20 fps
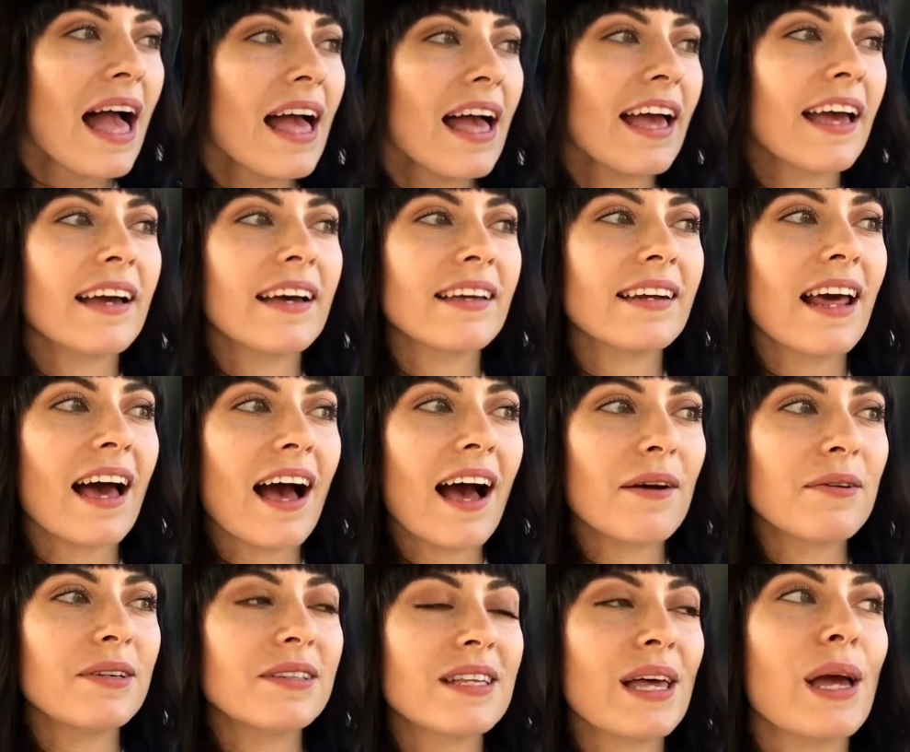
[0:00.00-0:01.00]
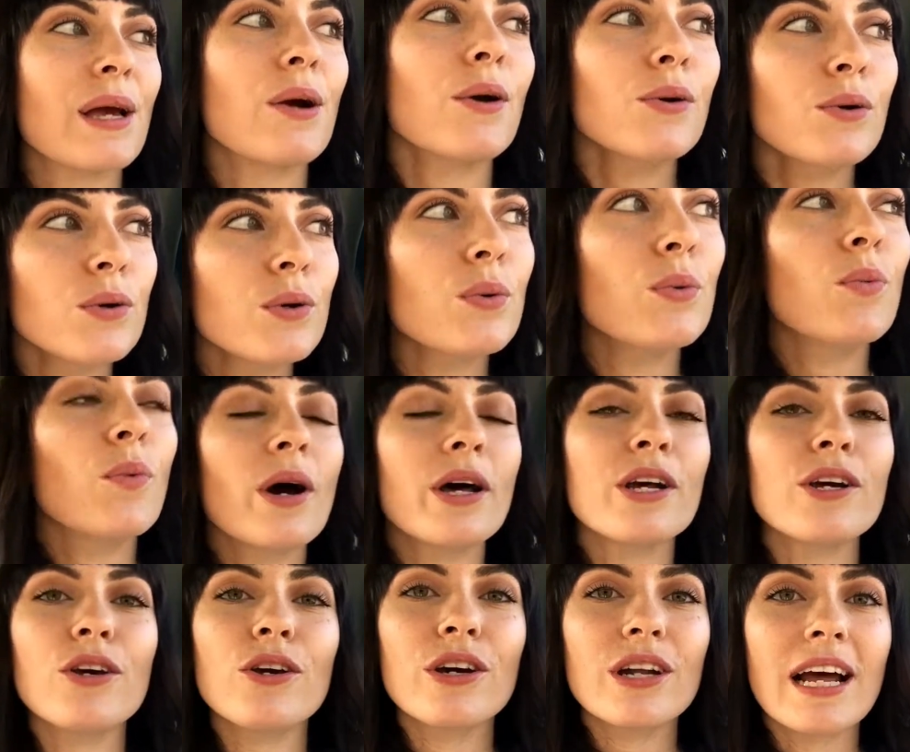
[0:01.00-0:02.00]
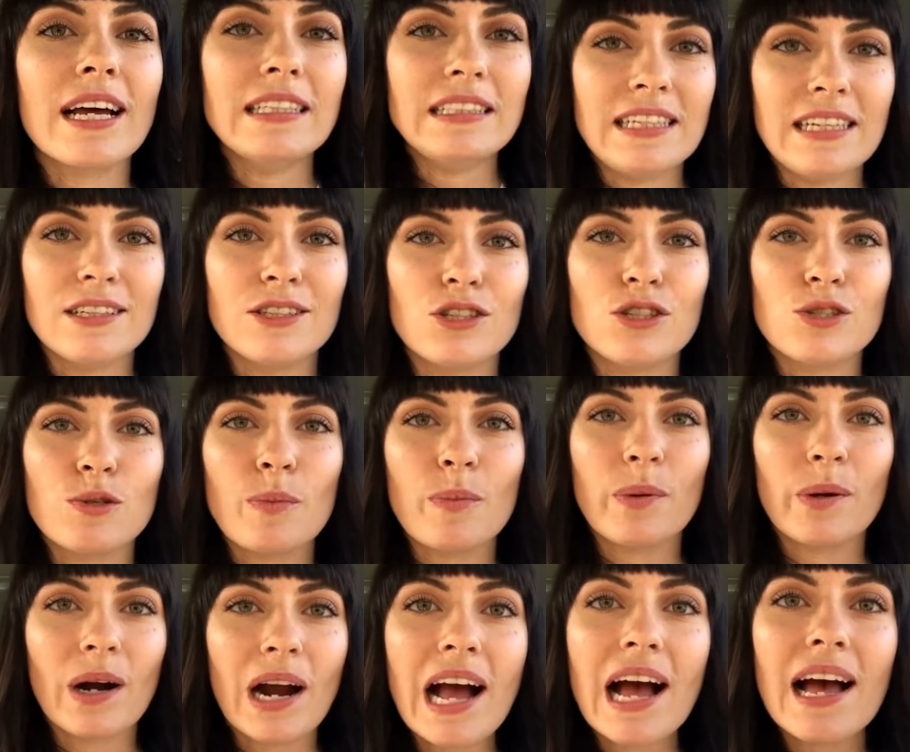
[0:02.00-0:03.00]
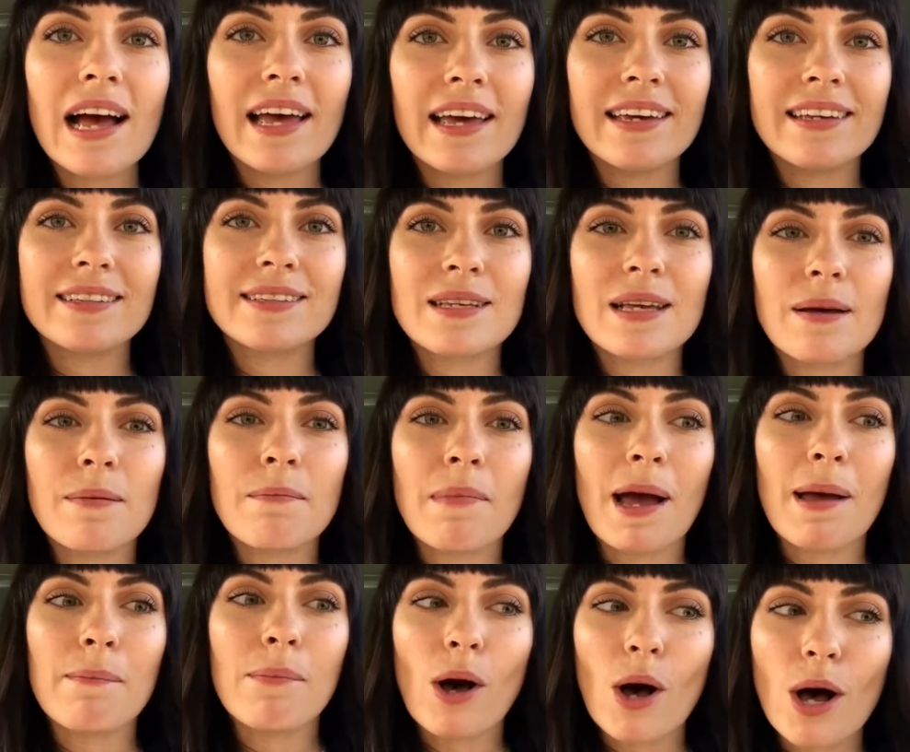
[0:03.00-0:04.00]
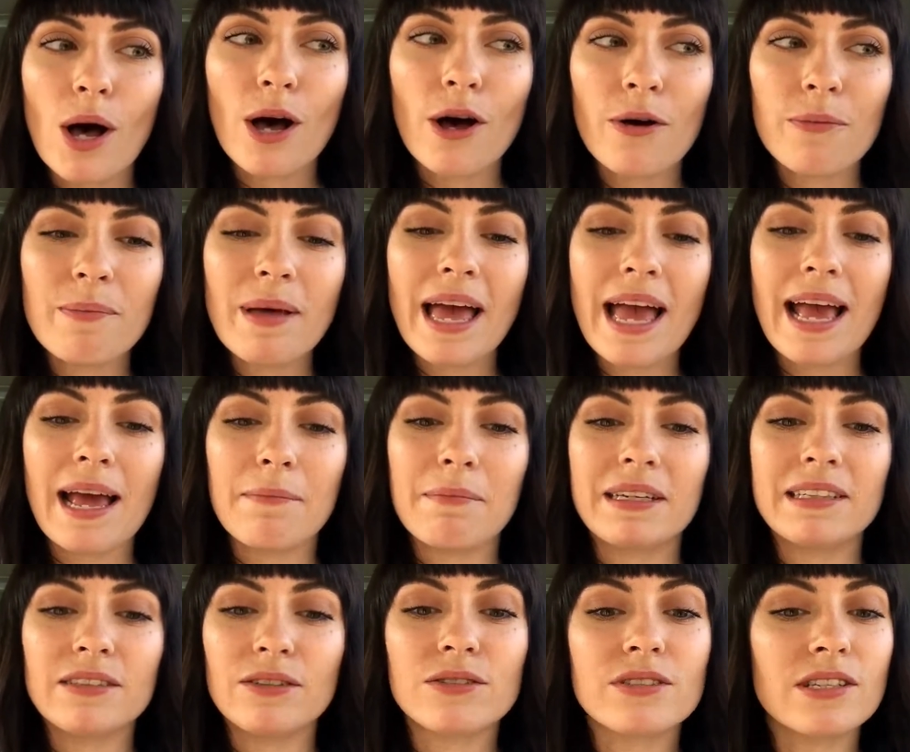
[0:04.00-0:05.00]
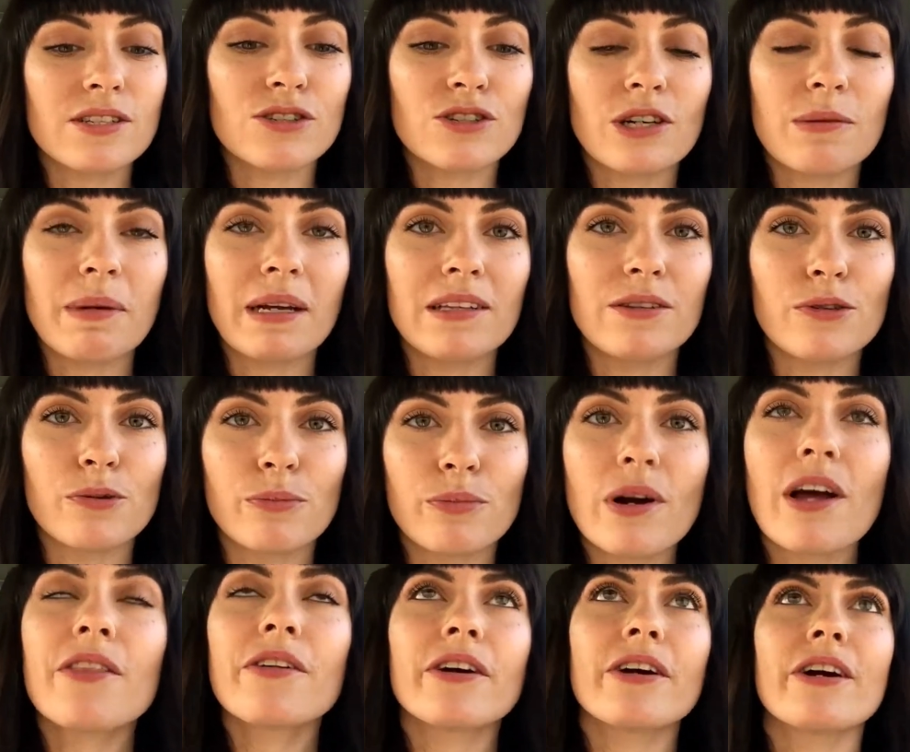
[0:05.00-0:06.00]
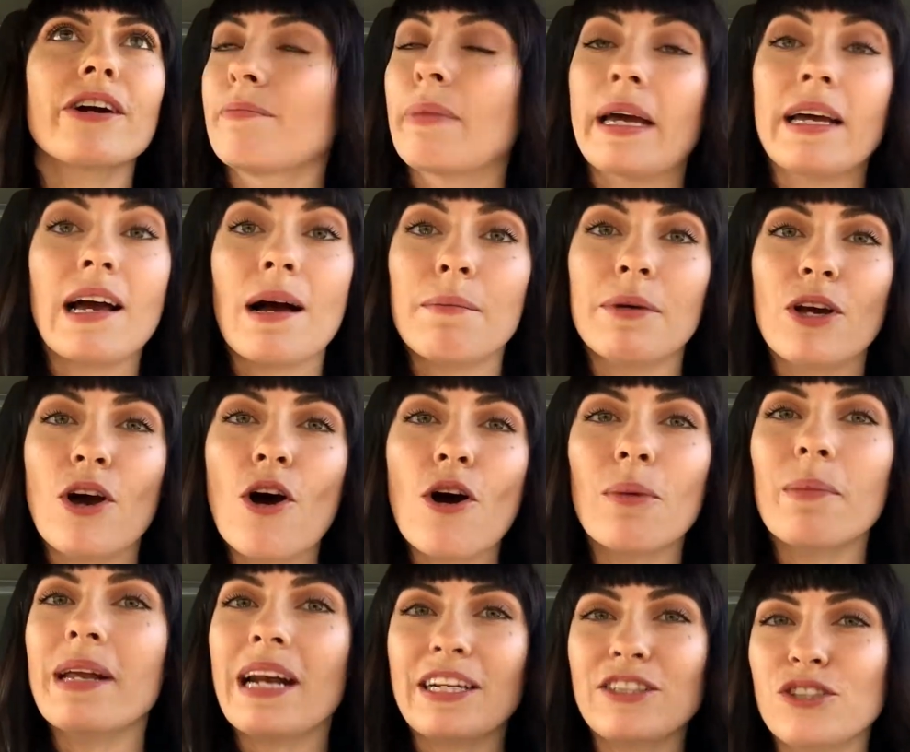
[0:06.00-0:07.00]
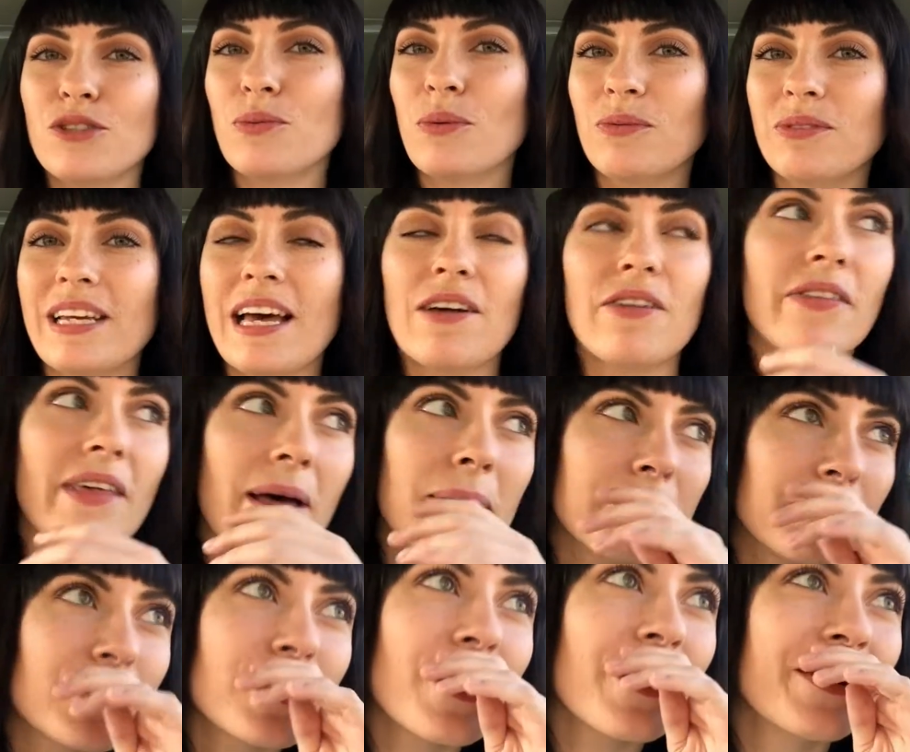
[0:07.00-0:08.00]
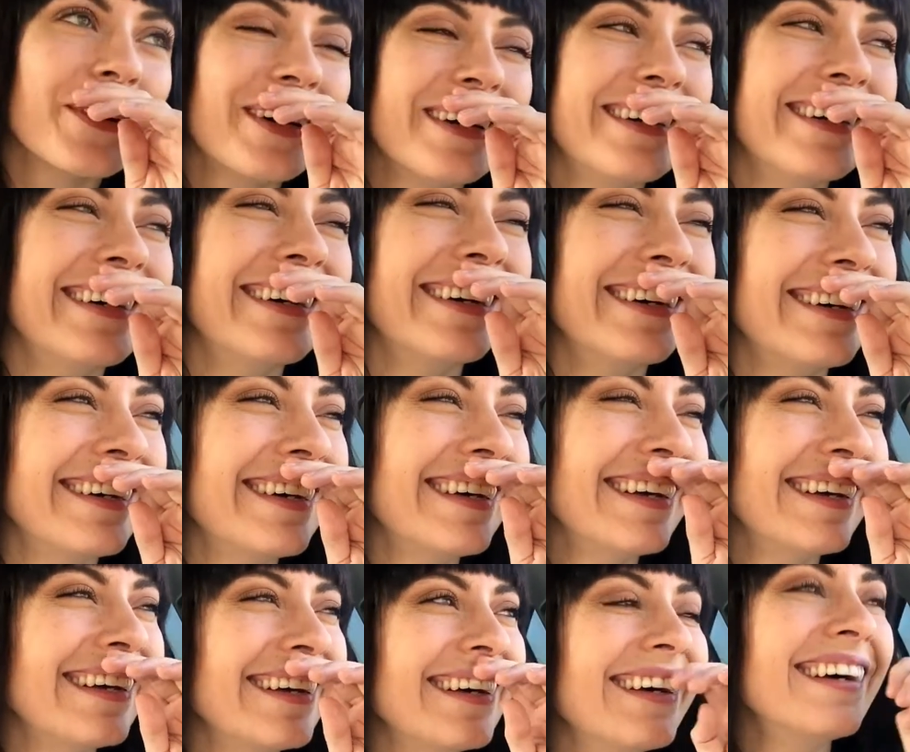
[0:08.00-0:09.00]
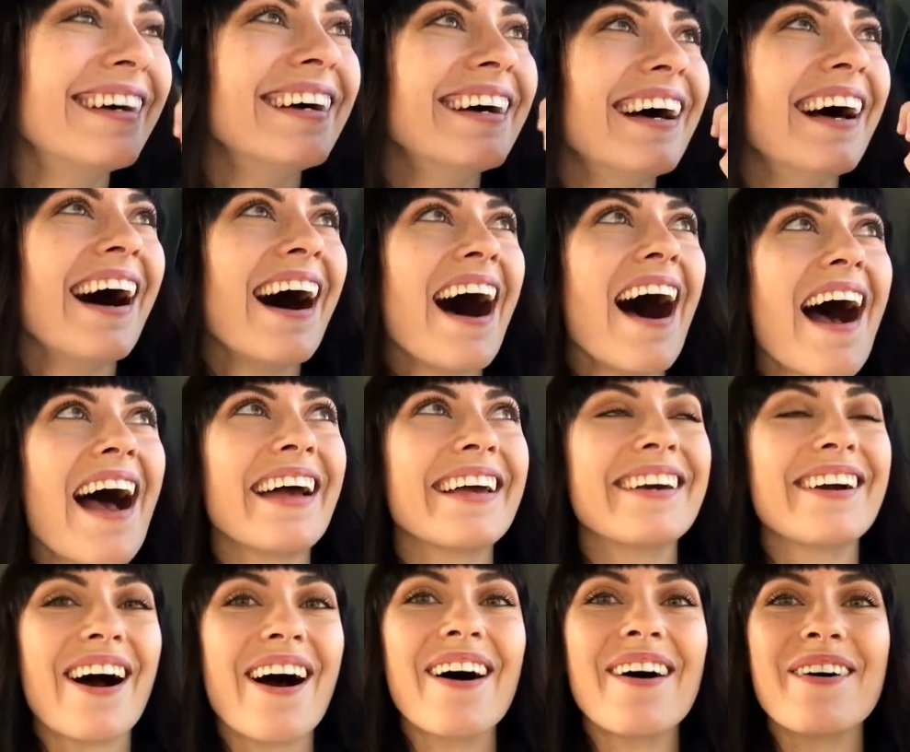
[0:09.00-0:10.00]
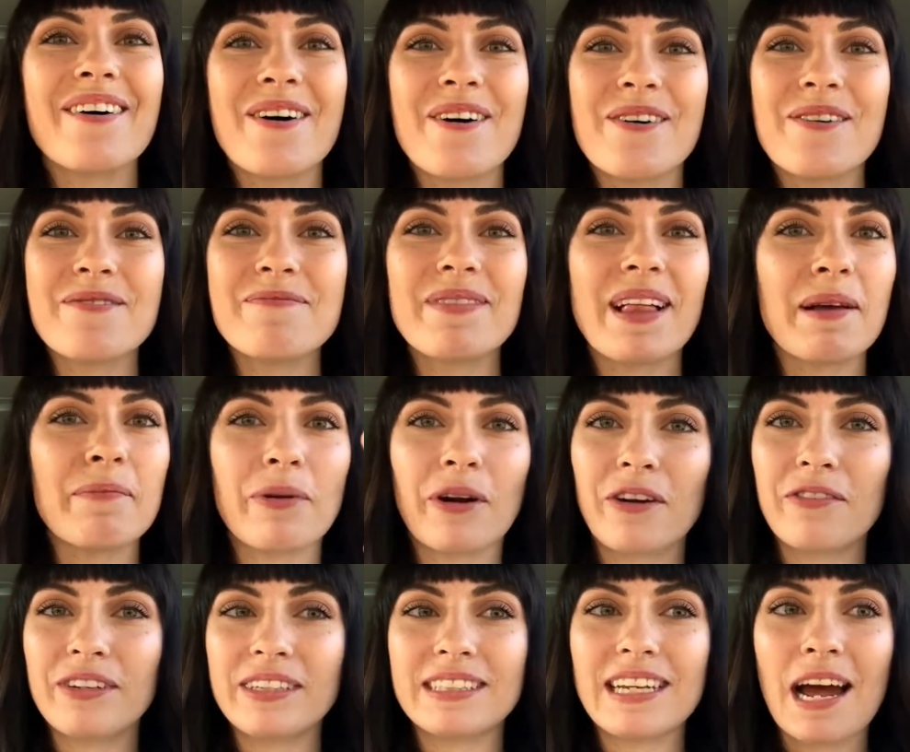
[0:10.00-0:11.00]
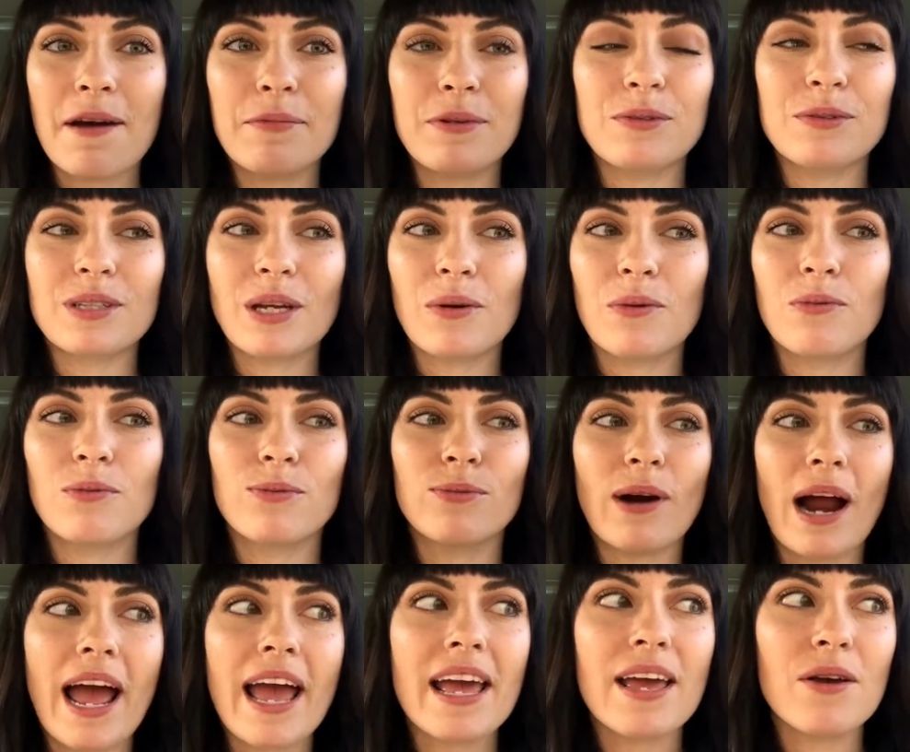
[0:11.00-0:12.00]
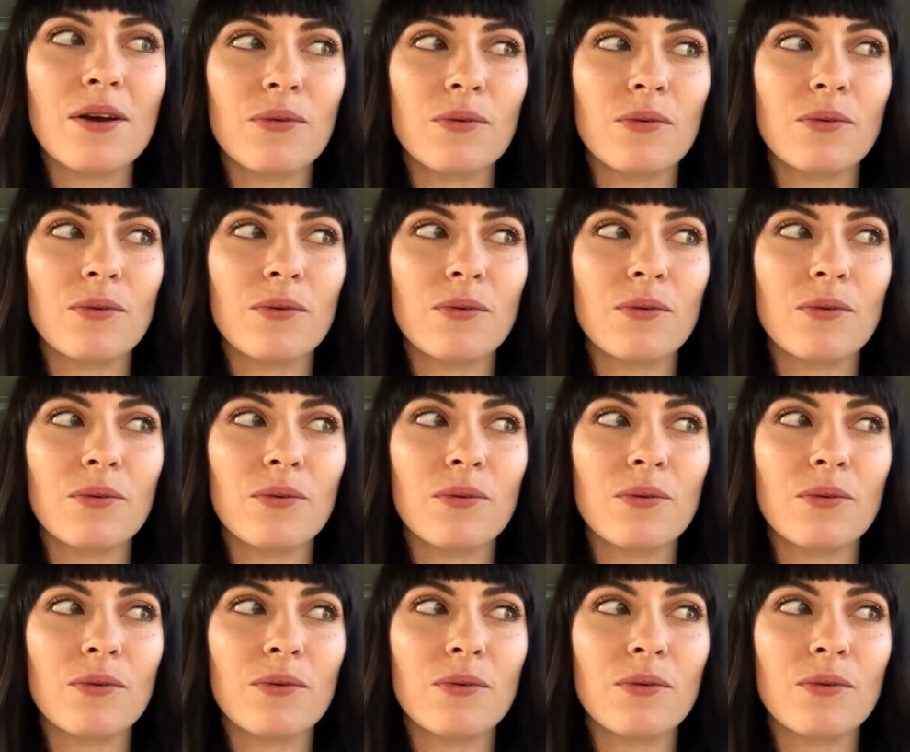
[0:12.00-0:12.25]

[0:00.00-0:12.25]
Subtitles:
And I was like, ooh, what a good idea to surprise my mom and my little sister and my little brother by coming home, and I just won't tell them. So I got home, perfect timing. It was right,